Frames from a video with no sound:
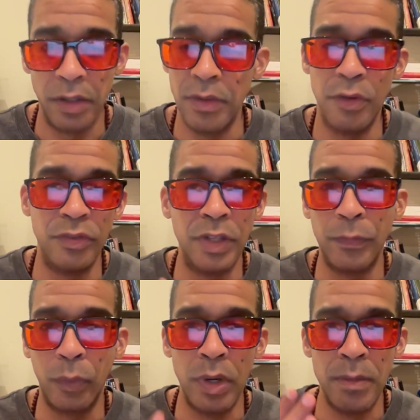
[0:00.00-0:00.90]
There's
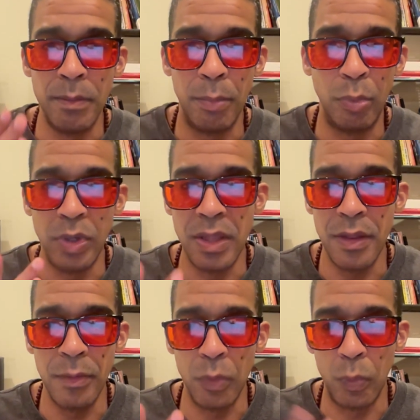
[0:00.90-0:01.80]
different
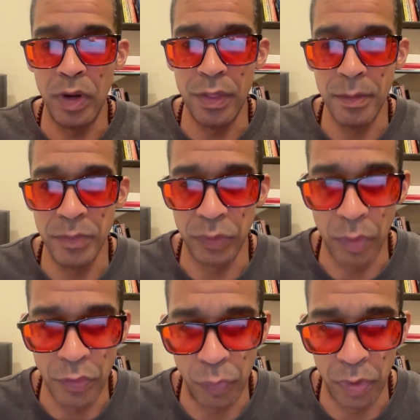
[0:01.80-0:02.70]
breathing rhythms or
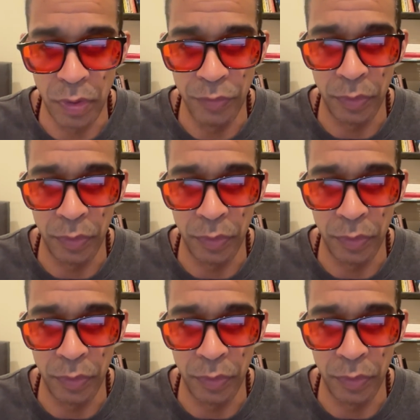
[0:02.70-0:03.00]
drills,